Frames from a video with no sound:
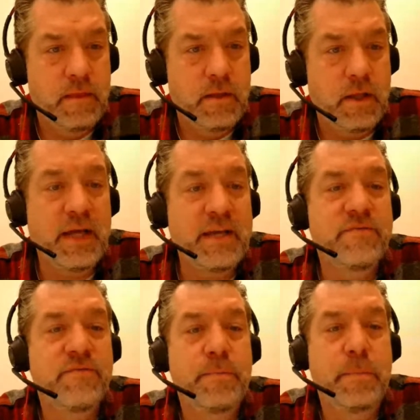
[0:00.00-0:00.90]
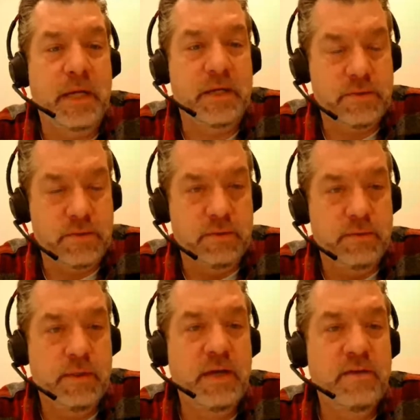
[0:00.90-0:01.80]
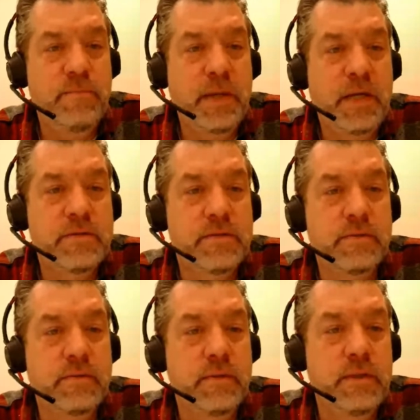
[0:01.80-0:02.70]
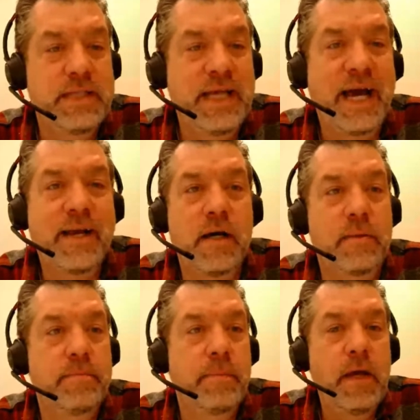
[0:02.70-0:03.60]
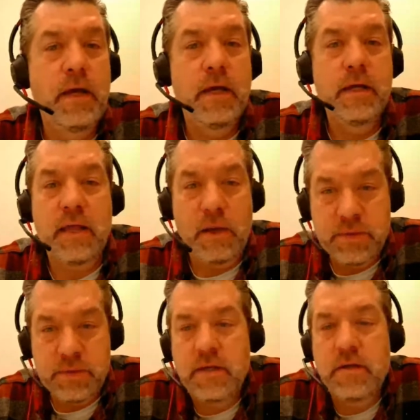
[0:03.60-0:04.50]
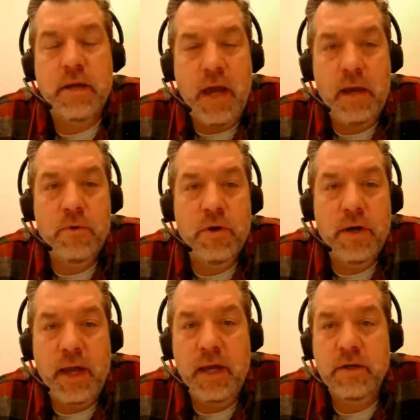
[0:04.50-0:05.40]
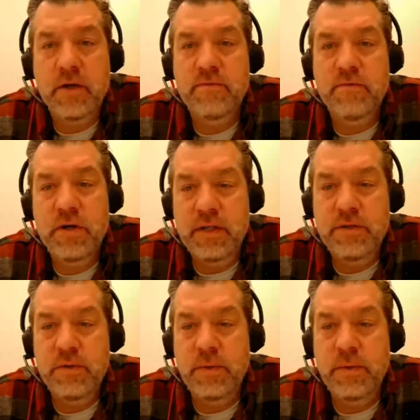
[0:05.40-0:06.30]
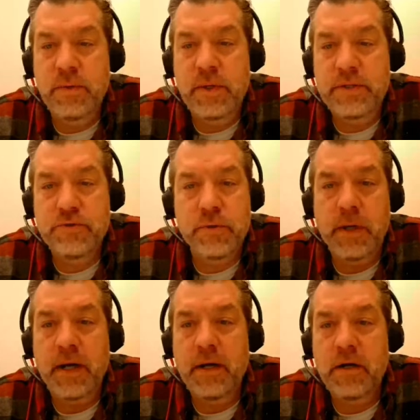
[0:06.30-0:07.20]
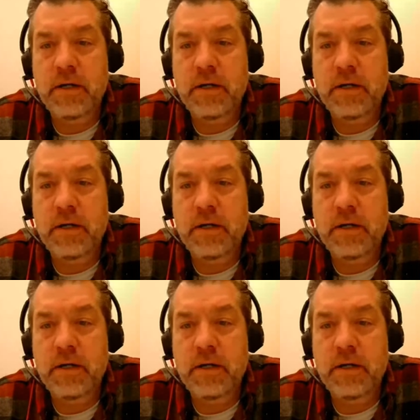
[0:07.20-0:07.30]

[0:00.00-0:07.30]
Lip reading: Lifepixel.com. Yeah, they will take your camera and convert it into a true IR.